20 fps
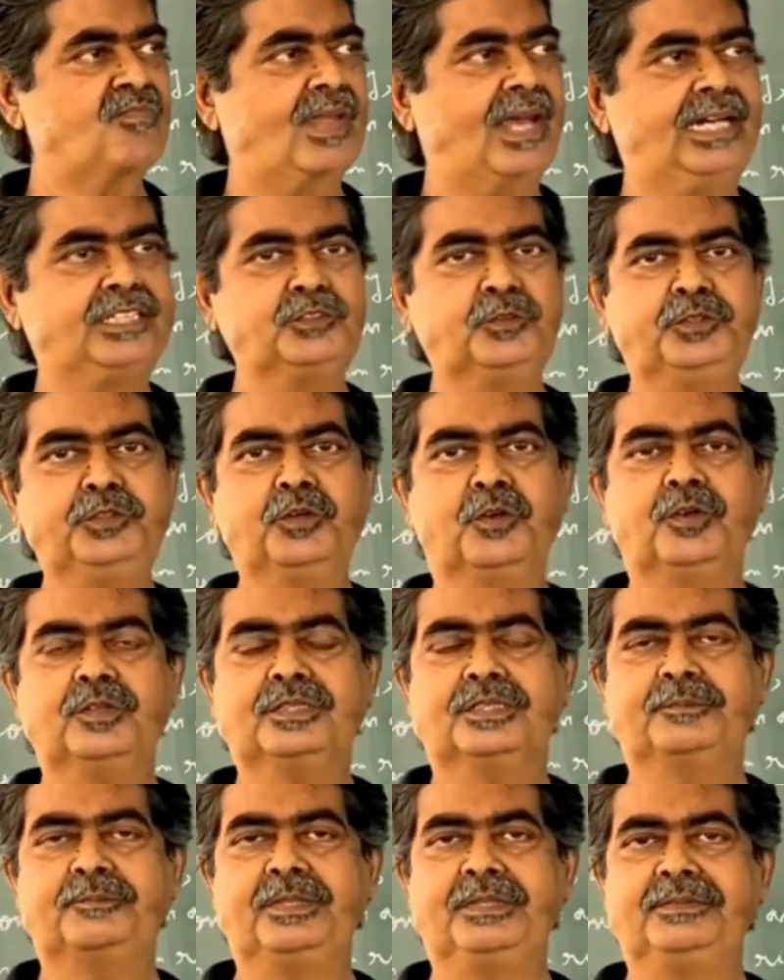As we
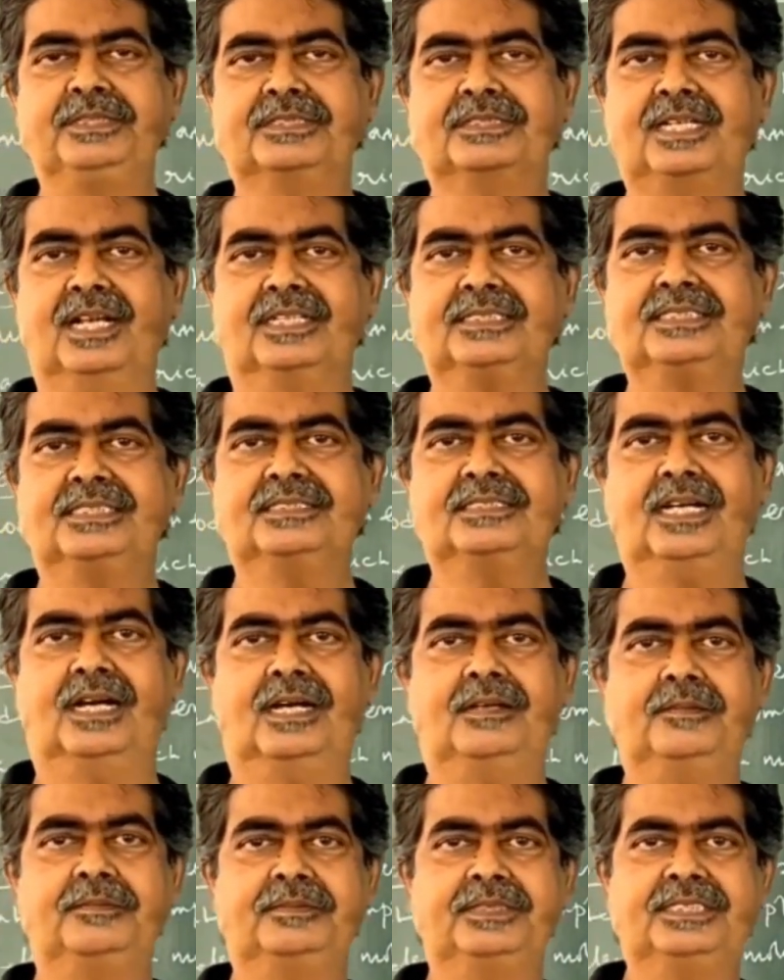know, the previous classes
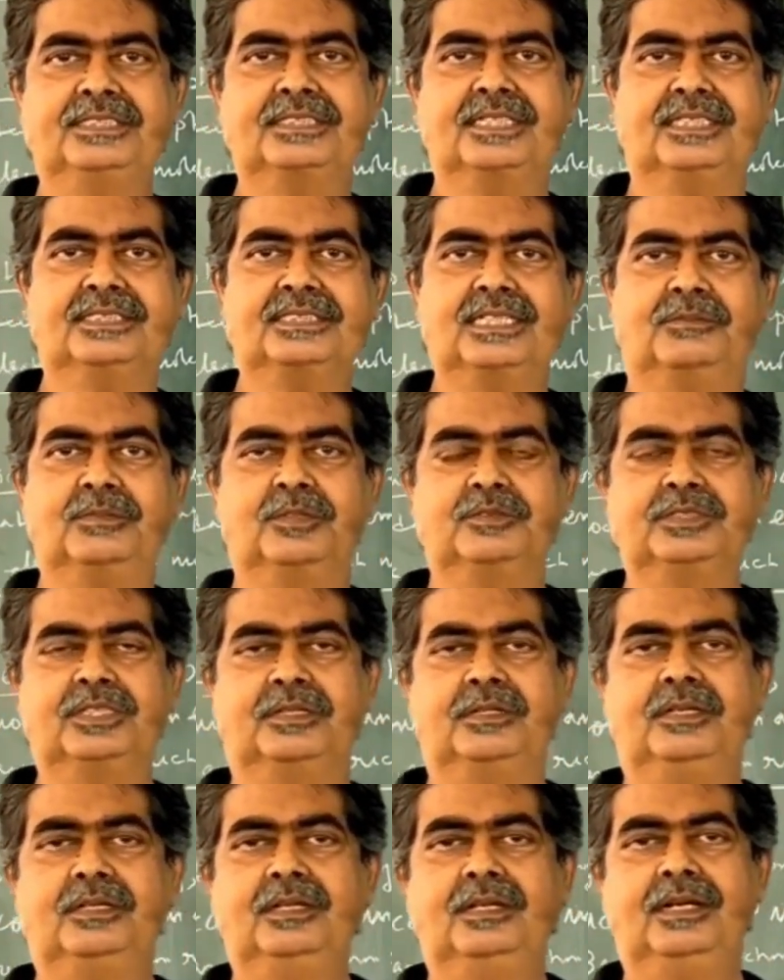I have discussed about
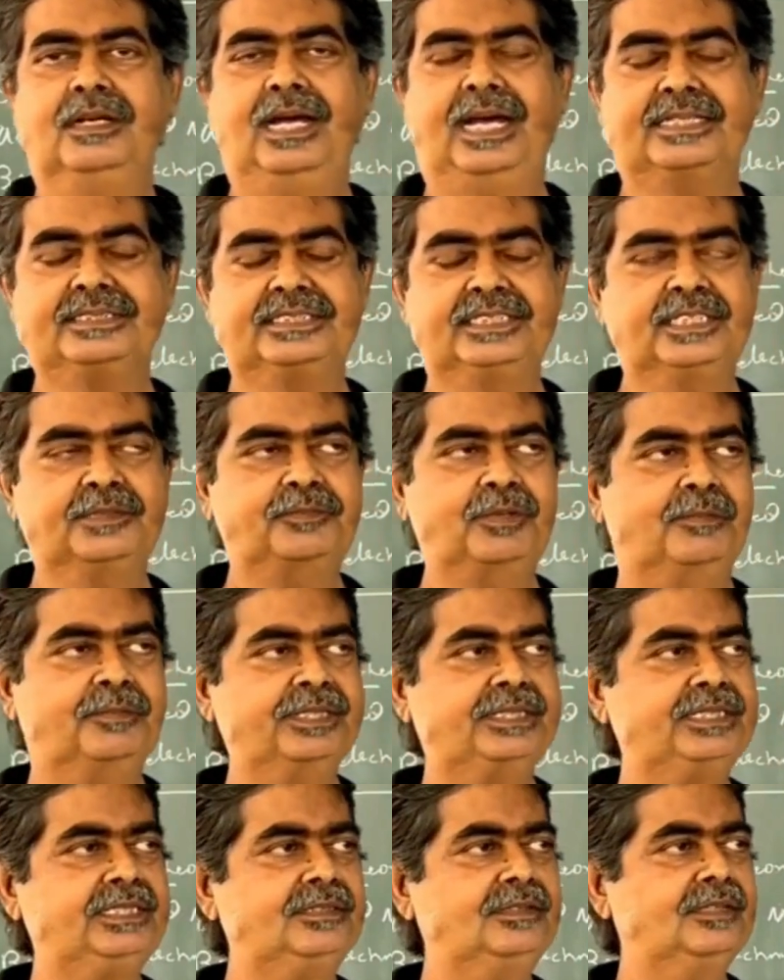the acidic
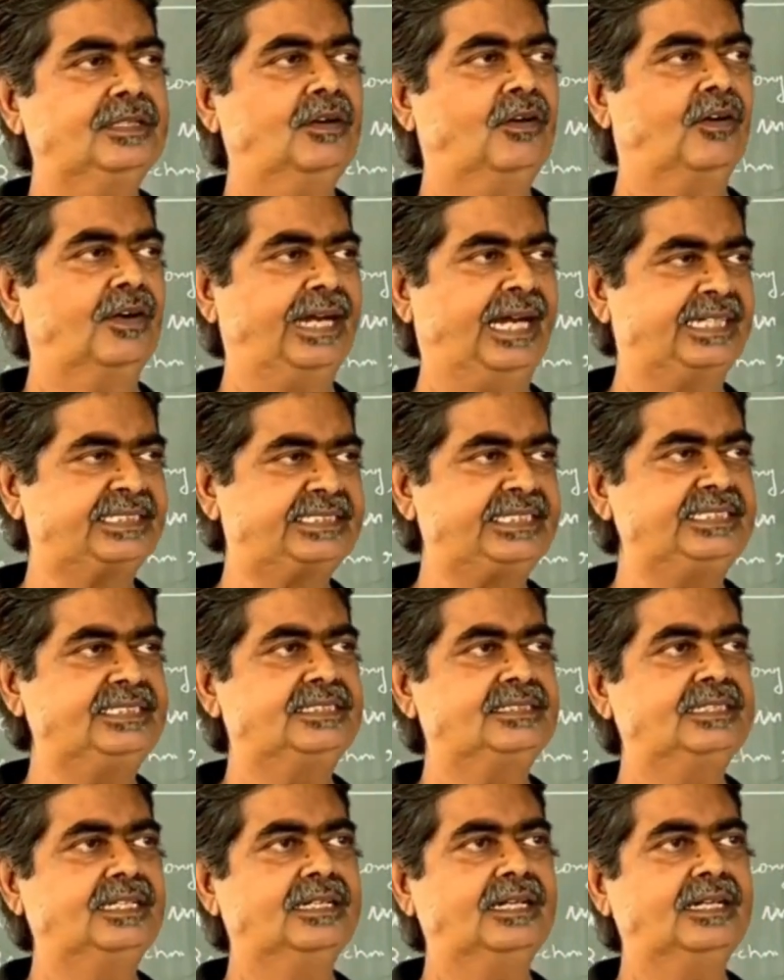property or acids.